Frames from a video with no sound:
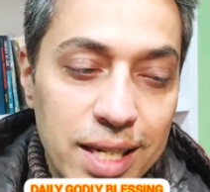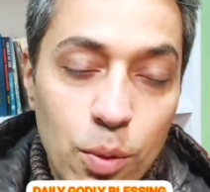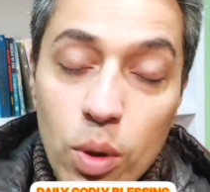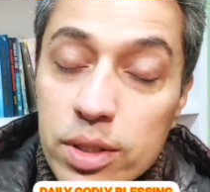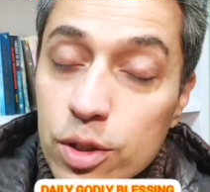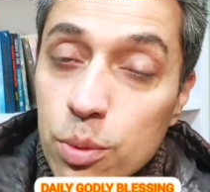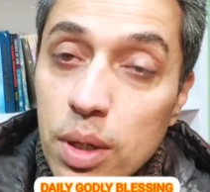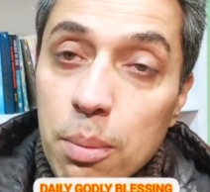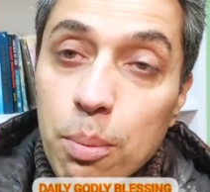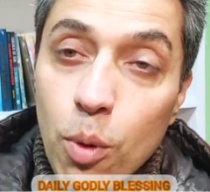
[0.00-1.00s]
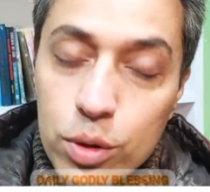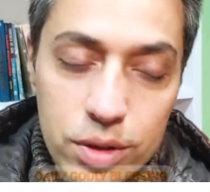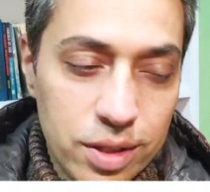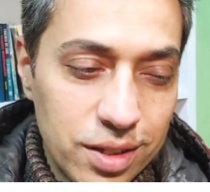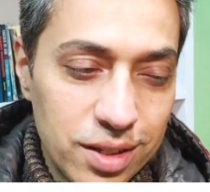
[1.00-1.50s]
He wants us to become
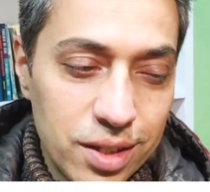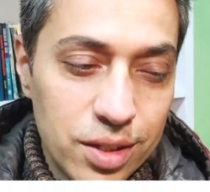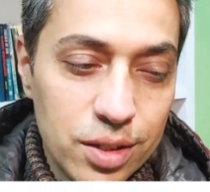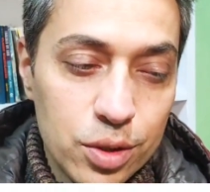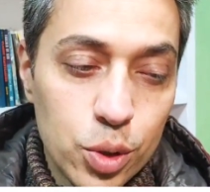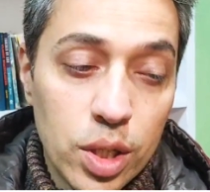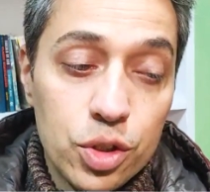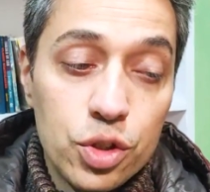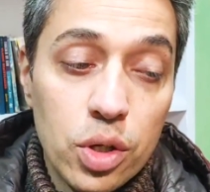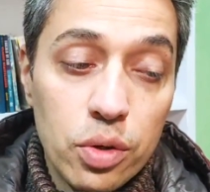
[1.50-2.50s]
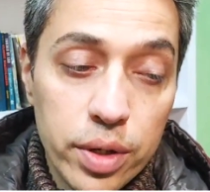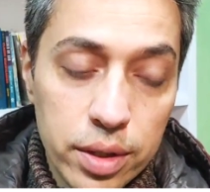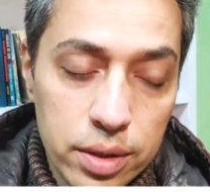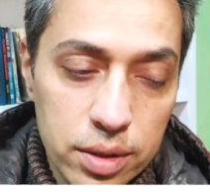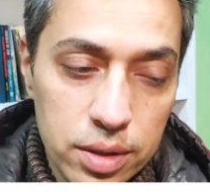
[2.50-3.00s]
both. So, the
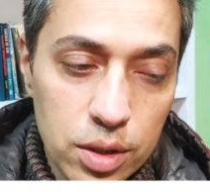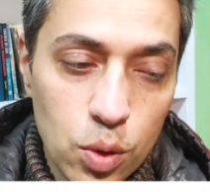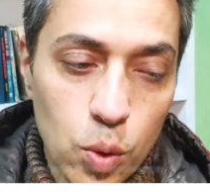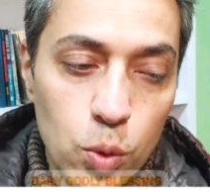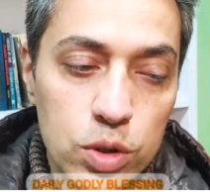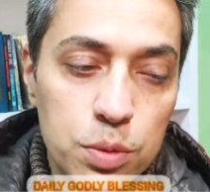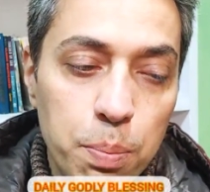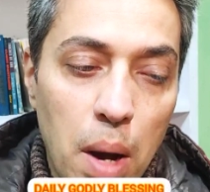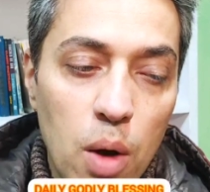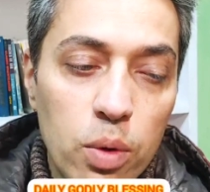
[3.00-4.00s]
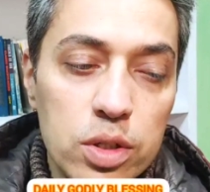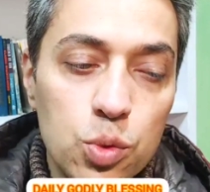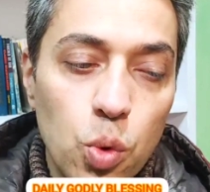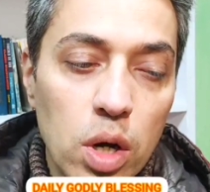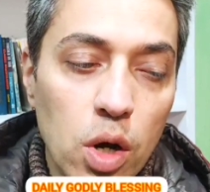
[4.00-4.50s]
children whose
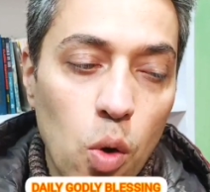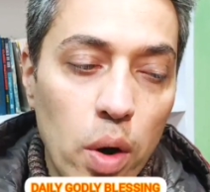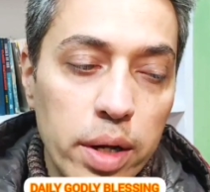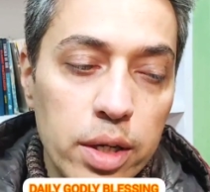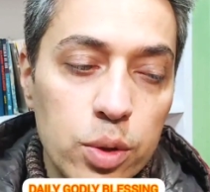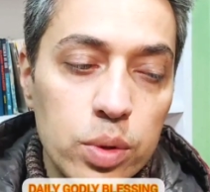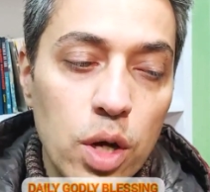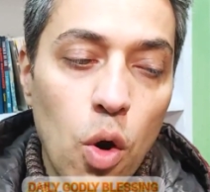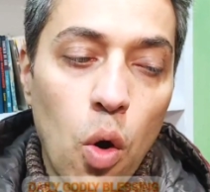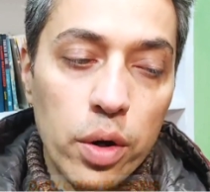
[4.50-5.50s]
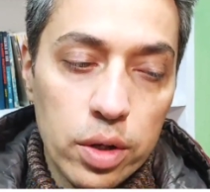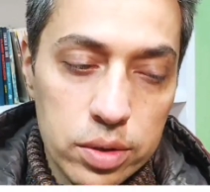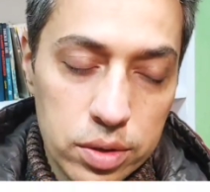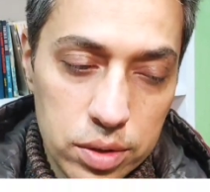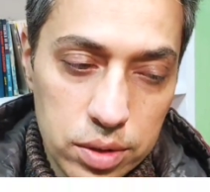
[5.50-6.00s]
powers work according to their
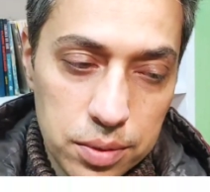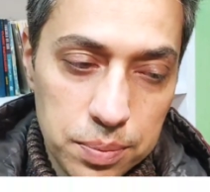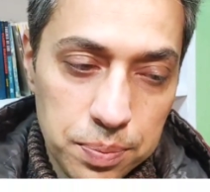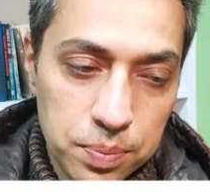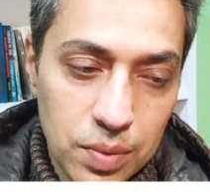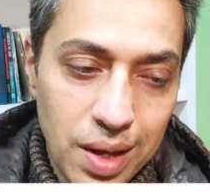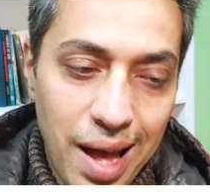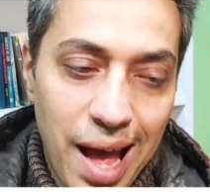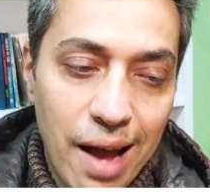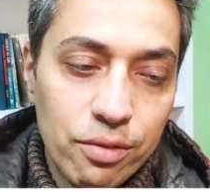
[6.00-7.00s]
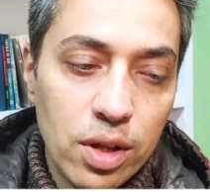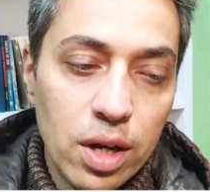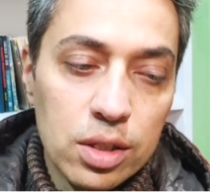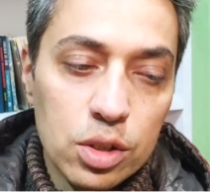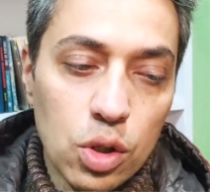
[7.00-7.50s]
orders have the
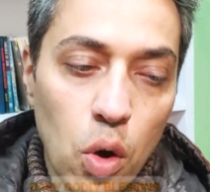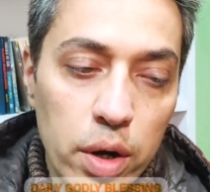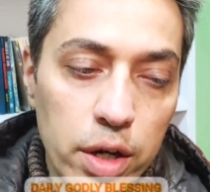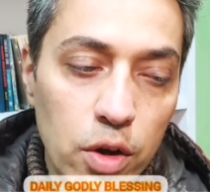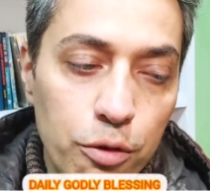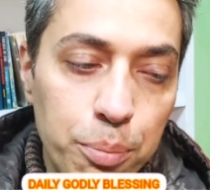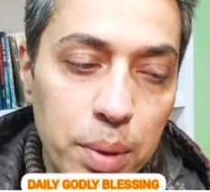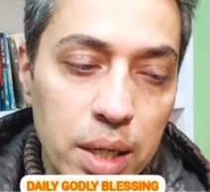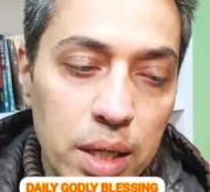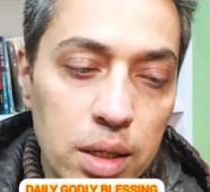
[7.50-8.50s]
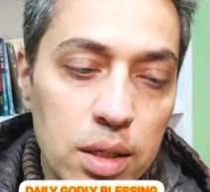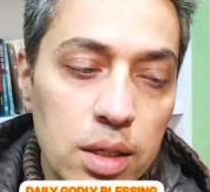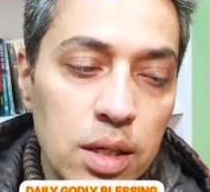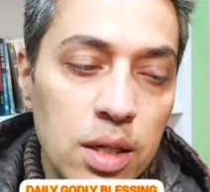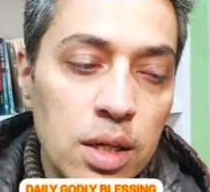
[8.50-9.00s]
authority of being
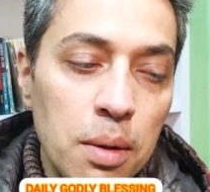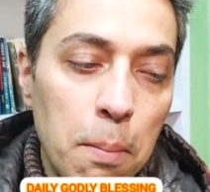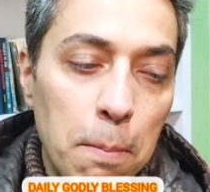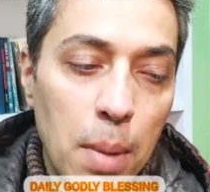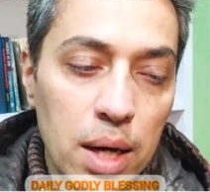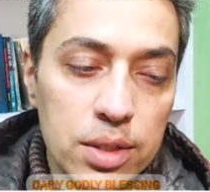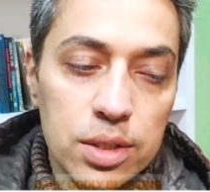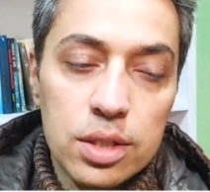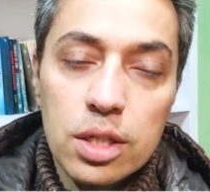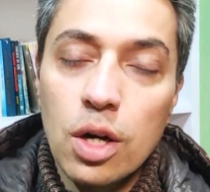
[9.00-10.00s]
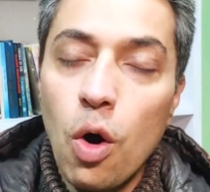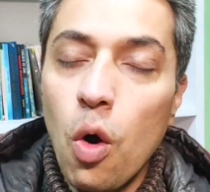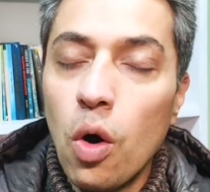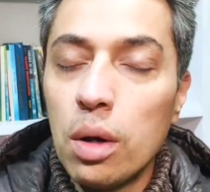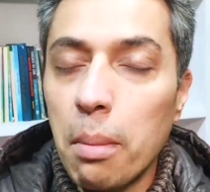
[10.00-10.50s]
master
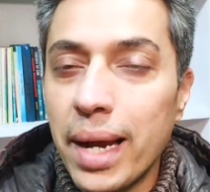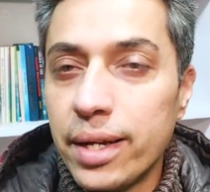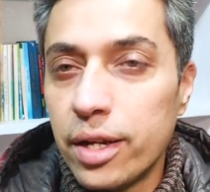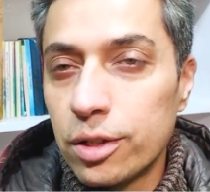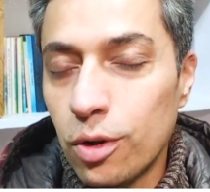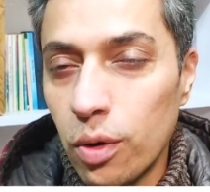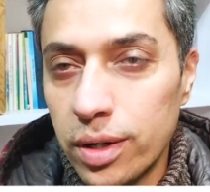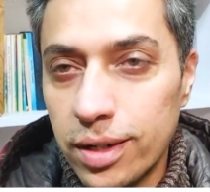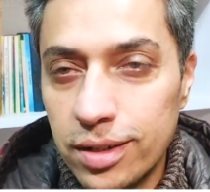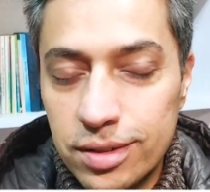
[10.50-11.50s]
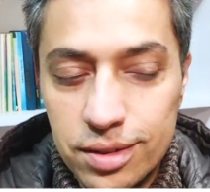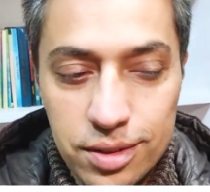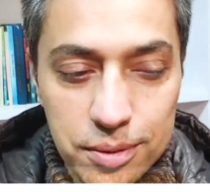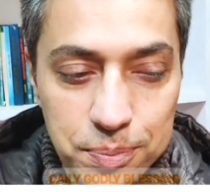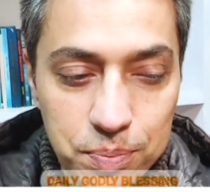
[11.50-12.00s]
almighty
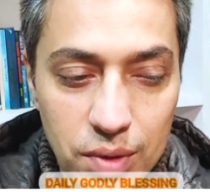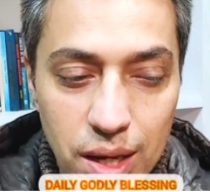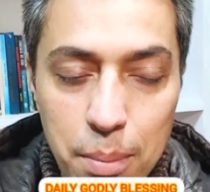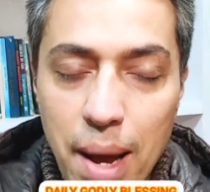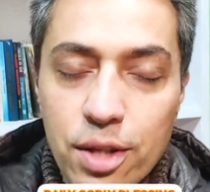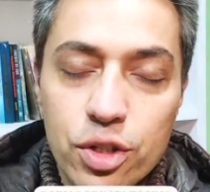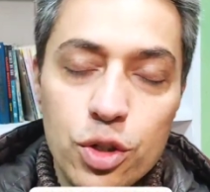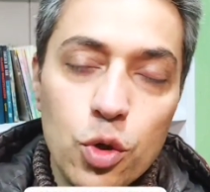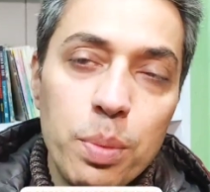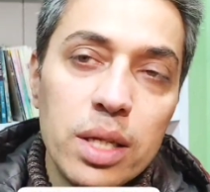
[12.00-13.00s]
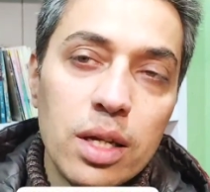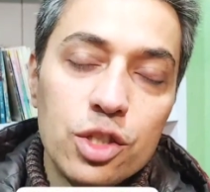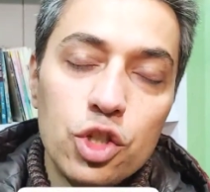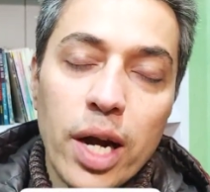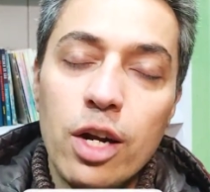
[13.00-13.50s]
authorities. Imagine you being the
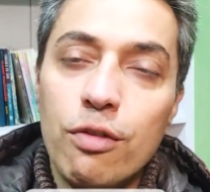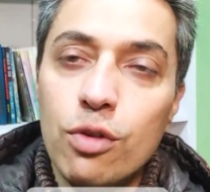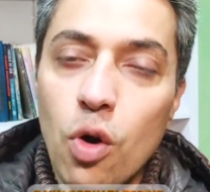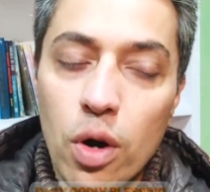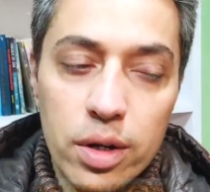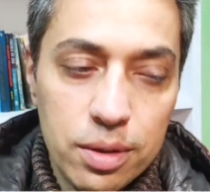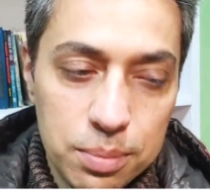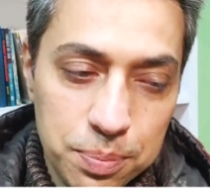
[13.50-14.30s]
child of God.